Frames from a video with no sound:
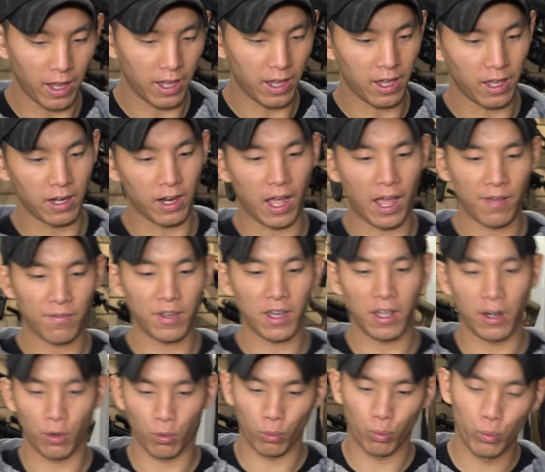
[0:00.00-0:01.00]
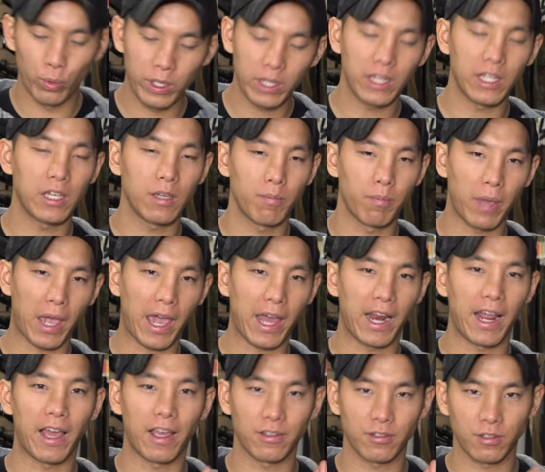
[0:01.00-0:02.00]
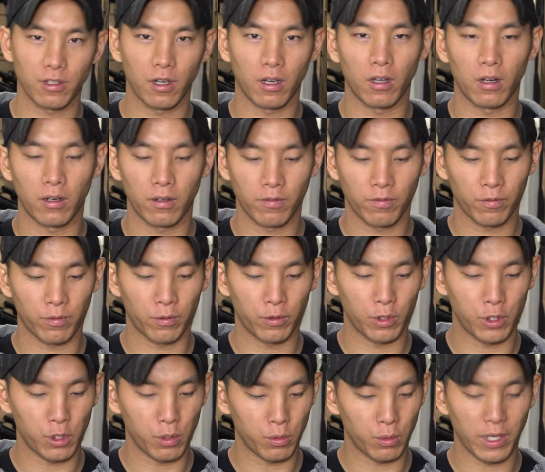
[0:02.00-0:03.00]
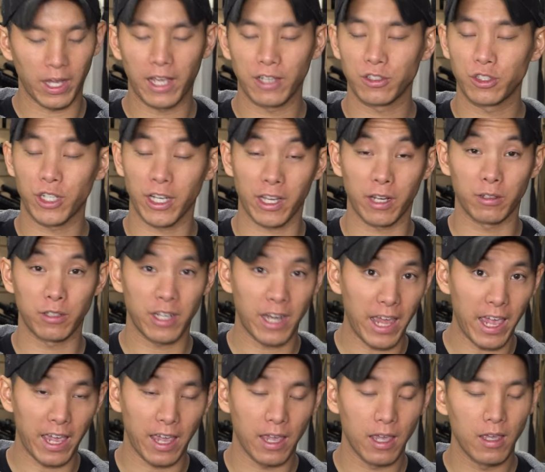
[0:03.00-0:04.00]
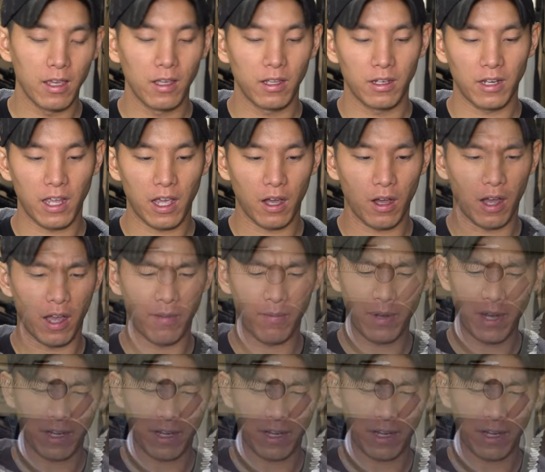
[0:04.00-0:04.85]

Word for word: and I've got a really badass gun for you guys to check out today. Now, I've been